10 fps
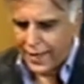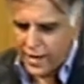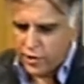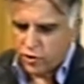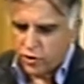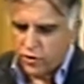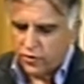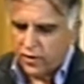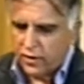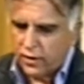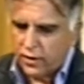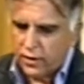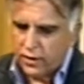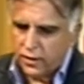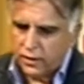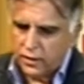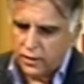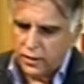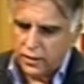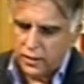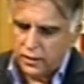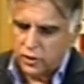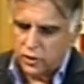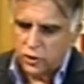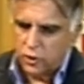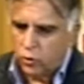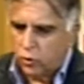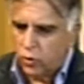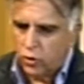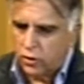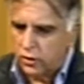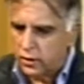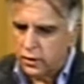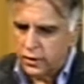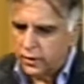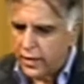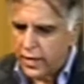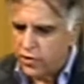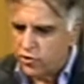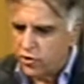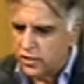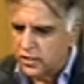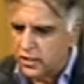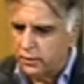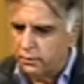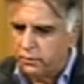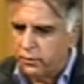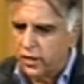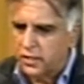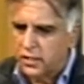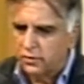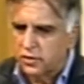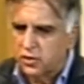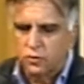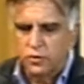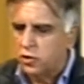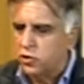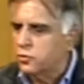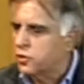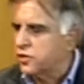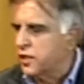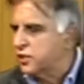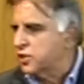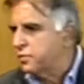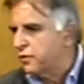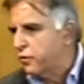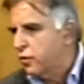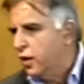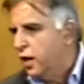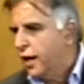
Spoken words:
agents and the little control on the agents because there were so many numerous agents before,